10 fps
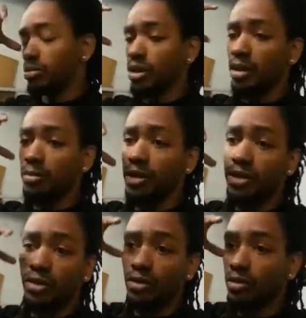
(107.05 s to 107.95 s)
put that
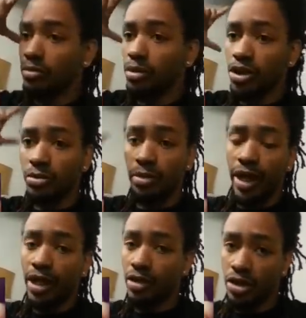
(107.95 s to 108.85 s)
bitch on, push them
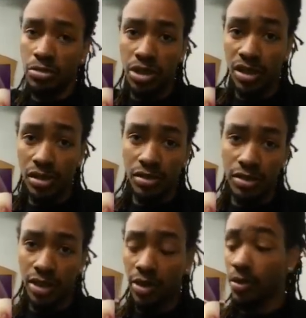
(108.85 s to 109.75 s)
back or some shit, you know what I'm
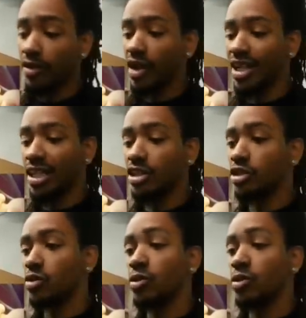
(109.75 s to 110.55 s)
saying, whatever I need to do.